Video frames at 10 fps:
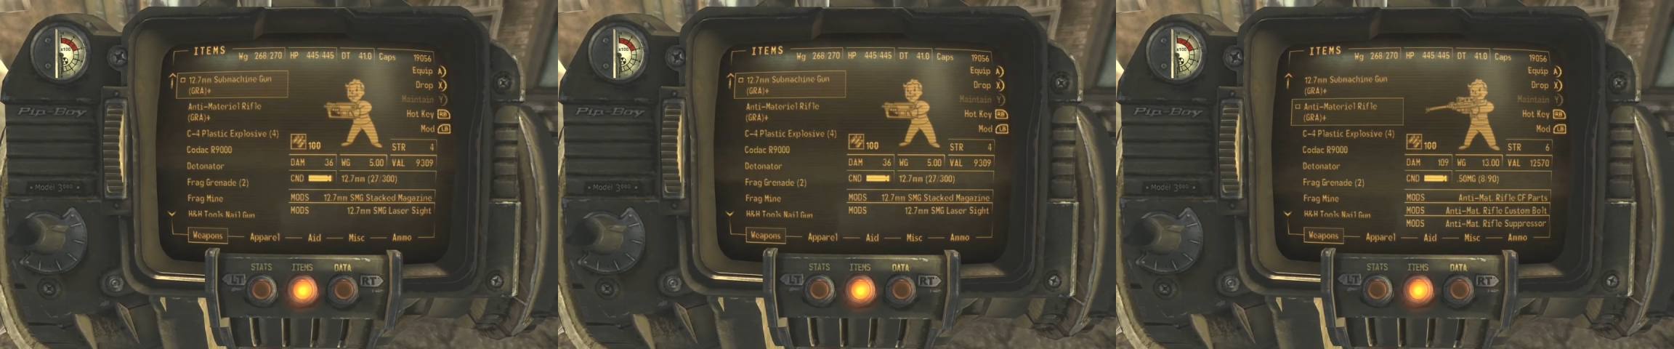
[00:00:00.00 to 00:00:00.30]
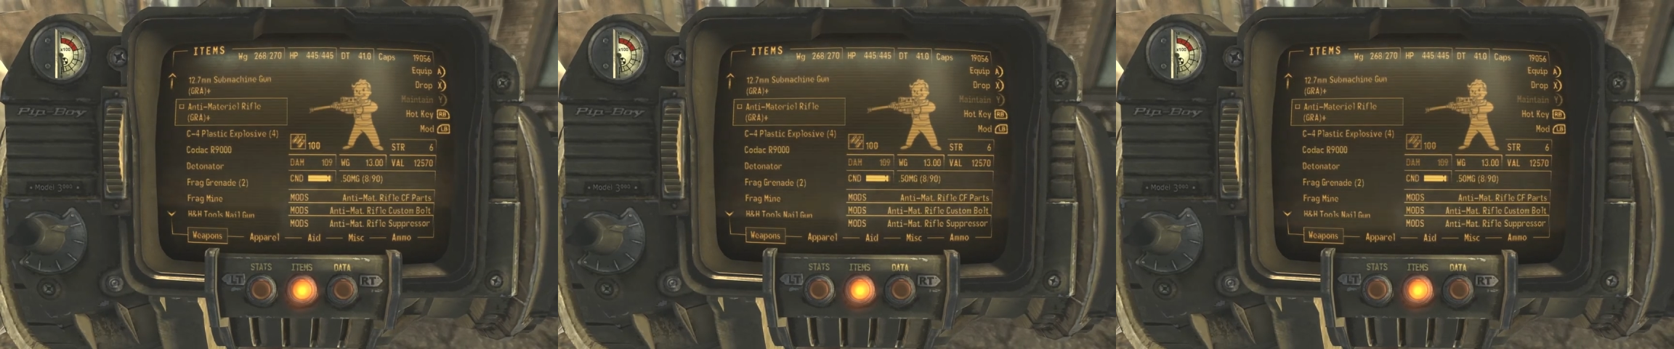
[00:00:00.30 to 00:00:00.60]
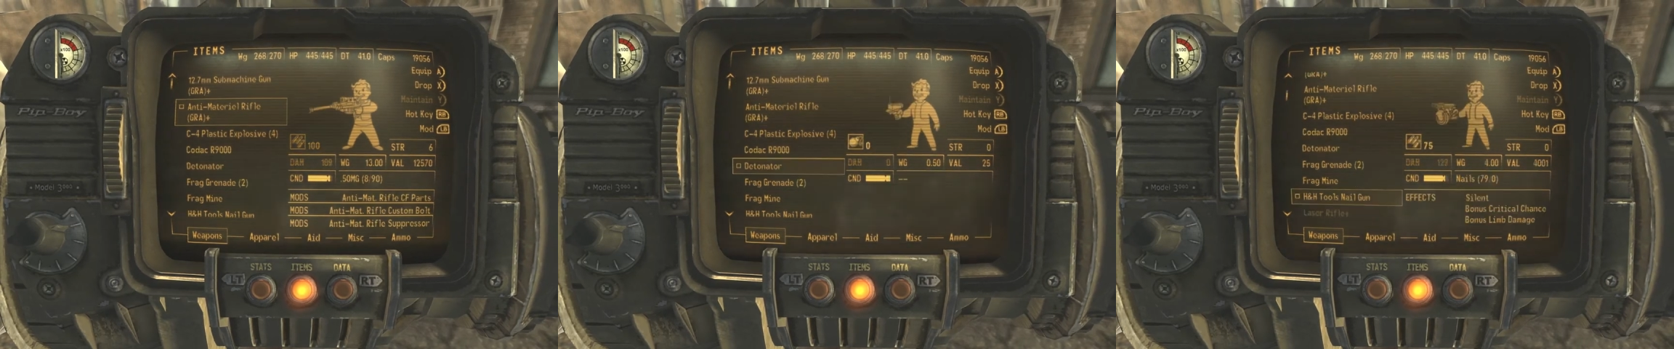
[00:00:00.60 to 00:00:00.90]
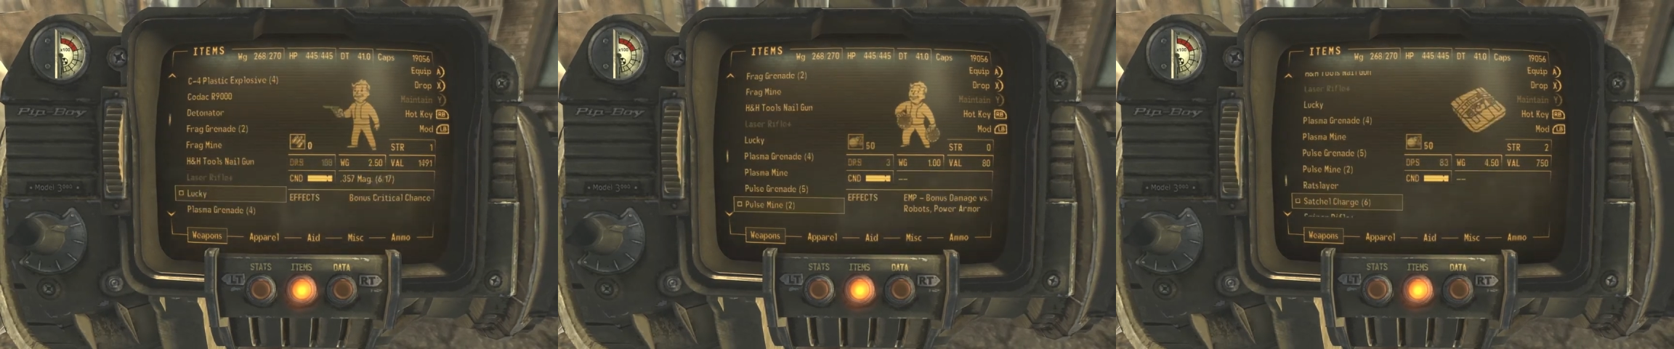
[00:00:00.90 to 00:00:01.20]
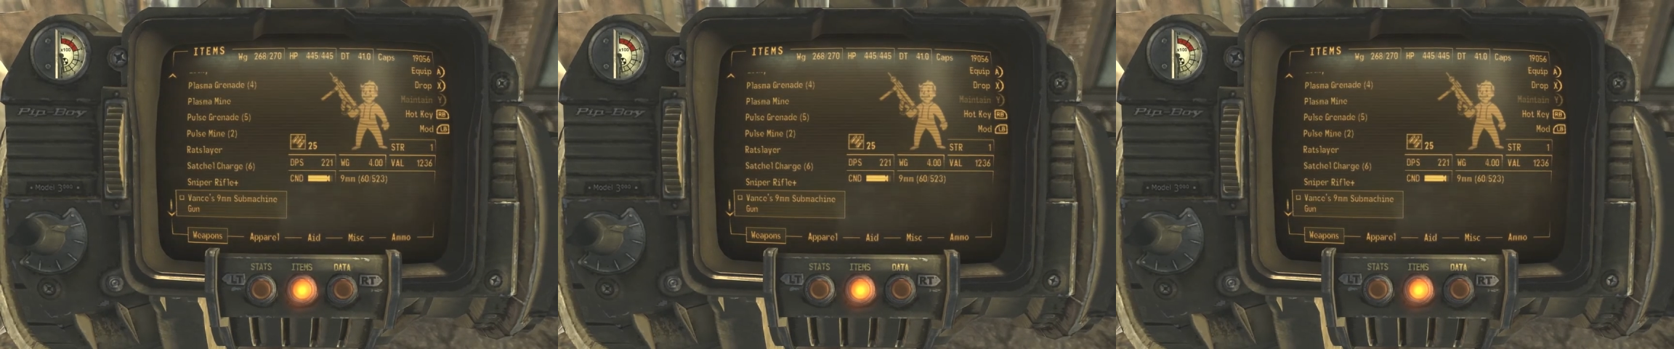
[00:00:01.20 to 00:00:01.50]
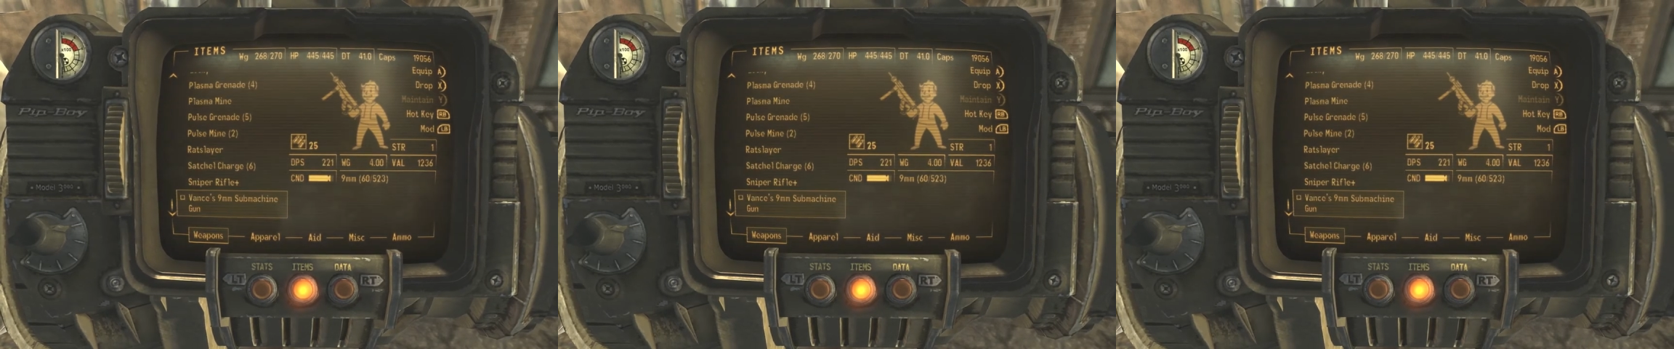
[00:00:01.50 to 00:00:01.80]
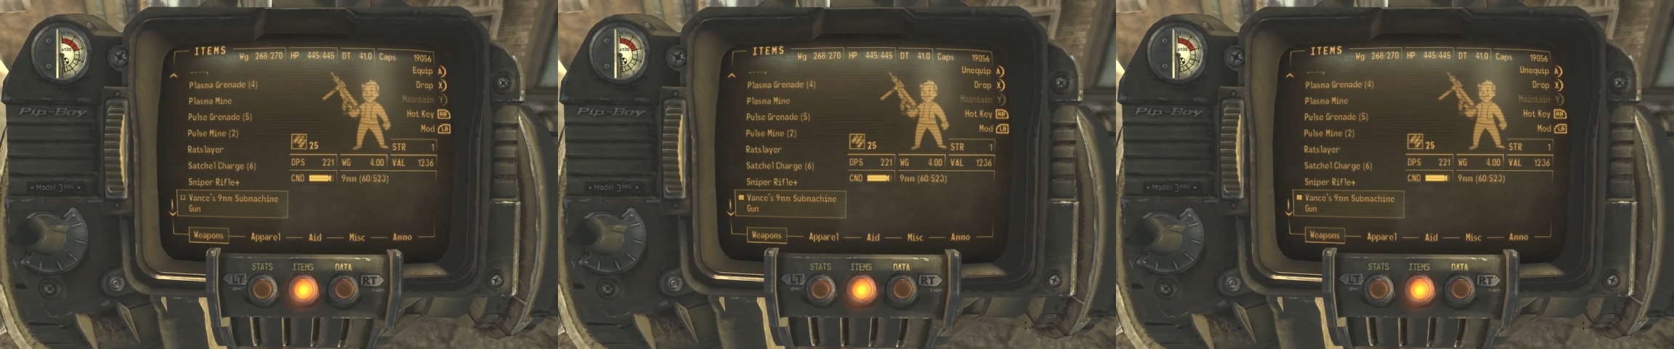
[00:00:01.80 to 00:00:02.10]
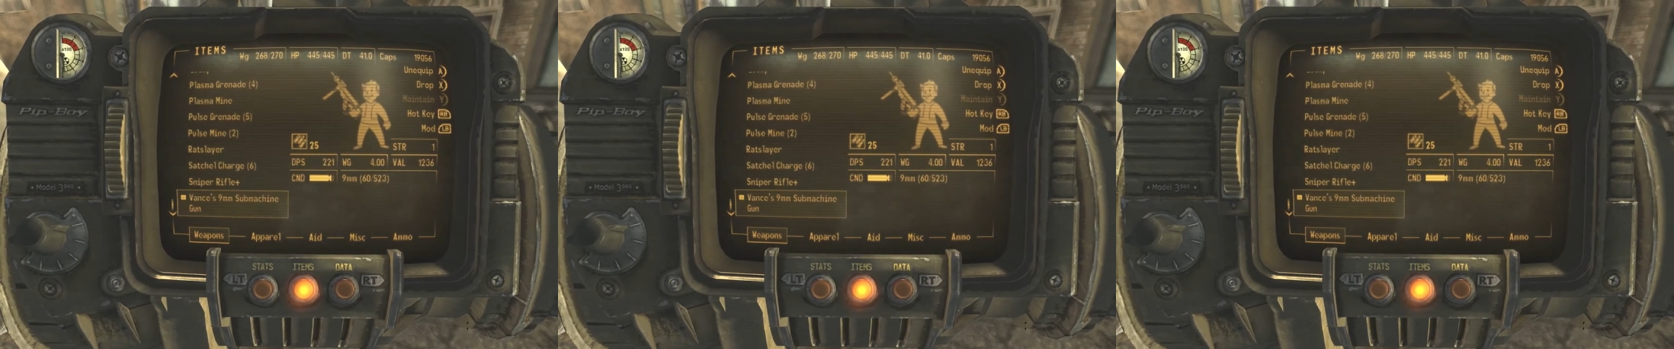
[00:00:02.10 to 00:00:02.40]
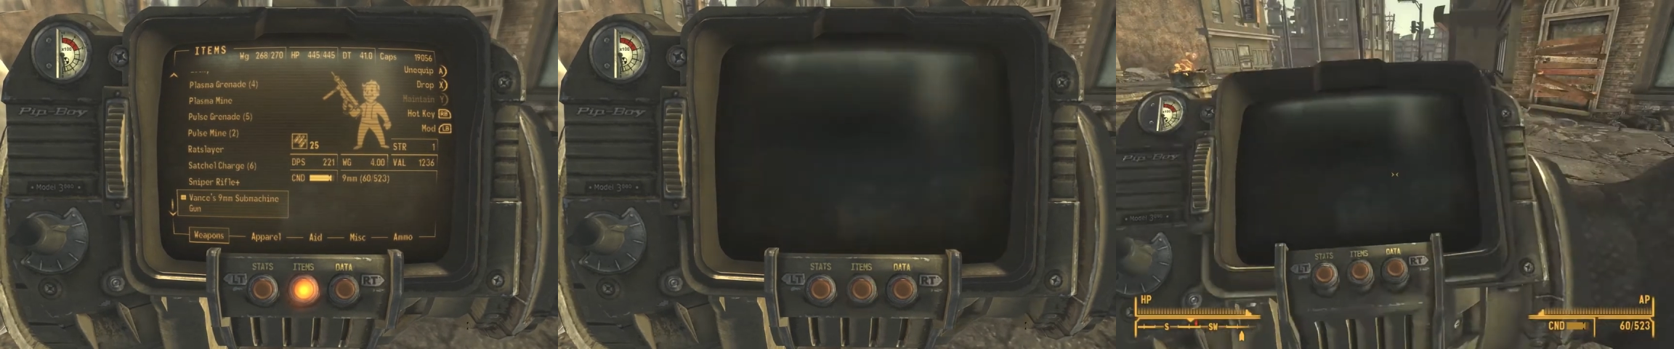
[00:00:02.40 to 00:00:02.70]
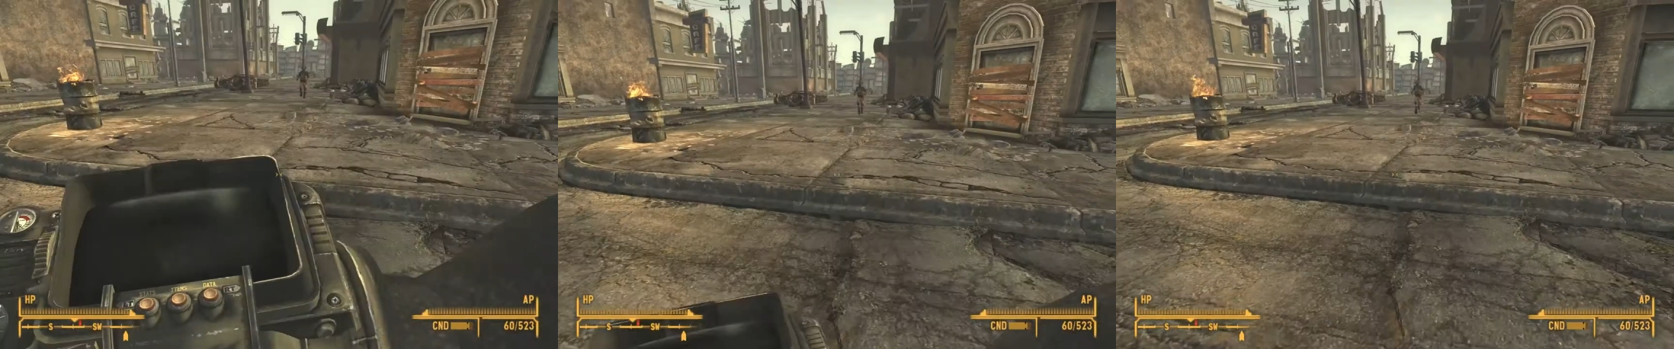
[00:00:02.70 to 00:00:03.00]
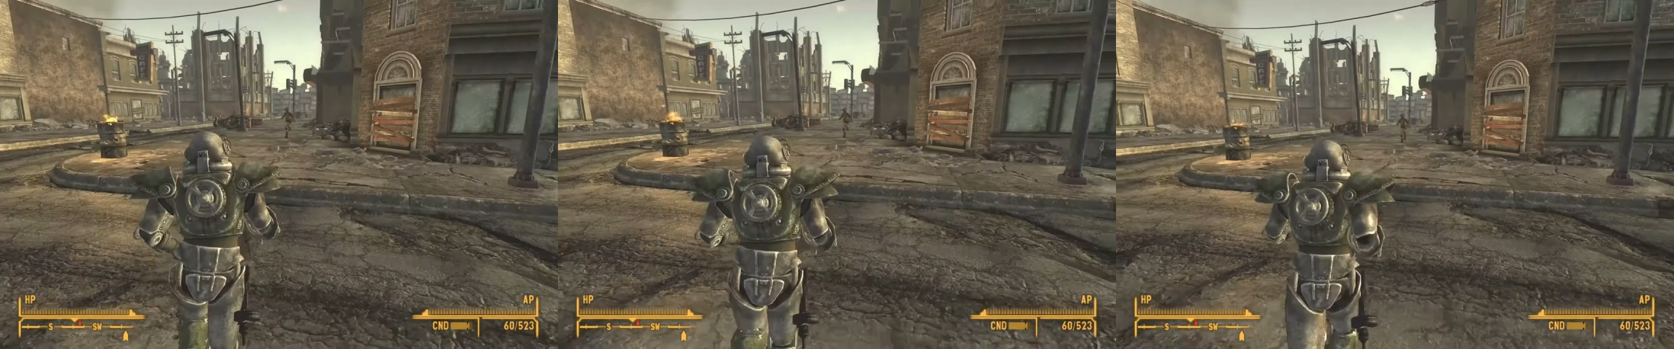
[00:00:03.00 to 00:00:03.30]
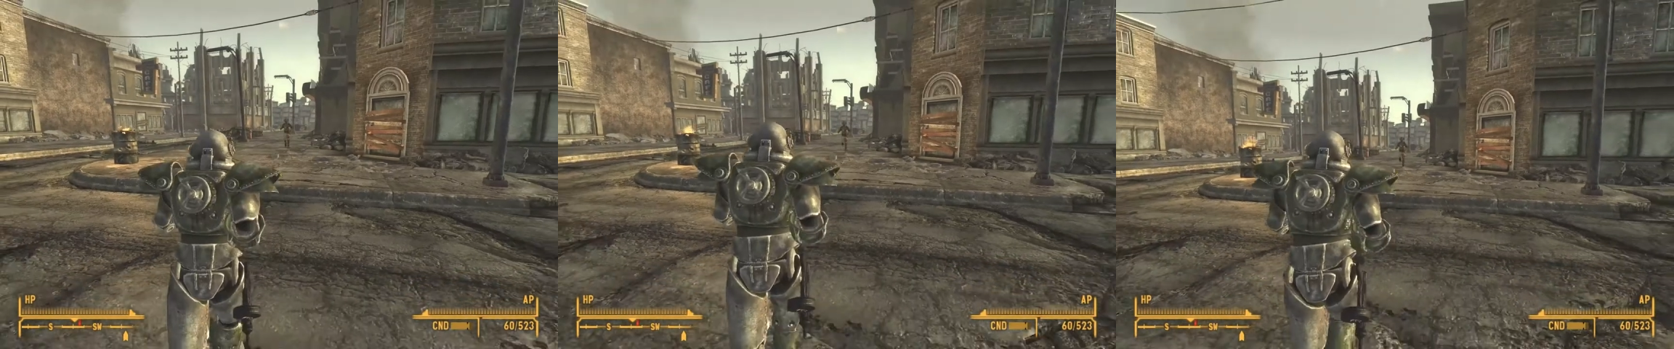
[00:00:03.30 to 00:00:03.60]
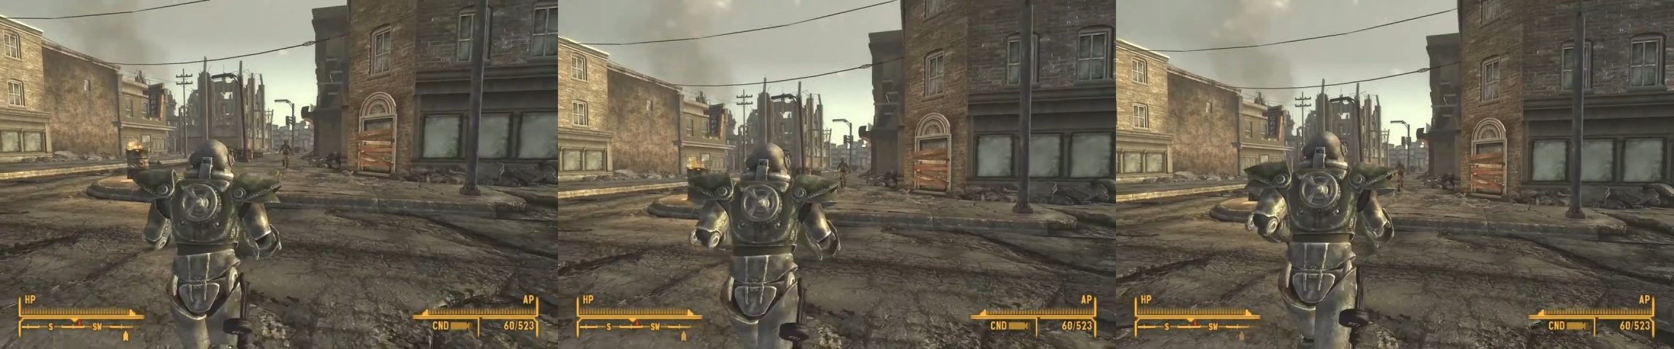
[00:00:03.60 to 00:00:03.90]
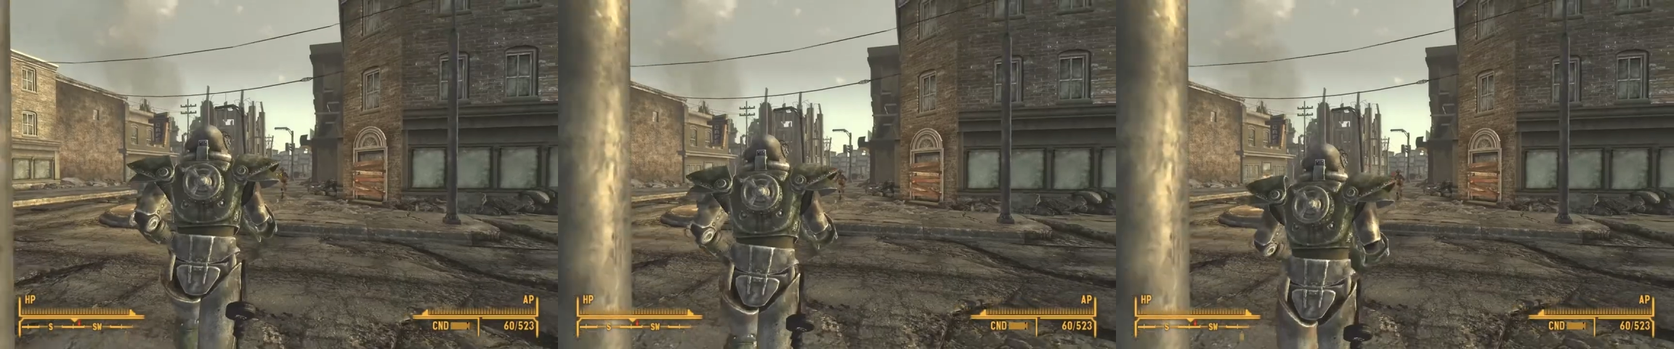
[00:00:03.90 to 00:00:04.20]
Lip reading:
[unreadable: no face in view]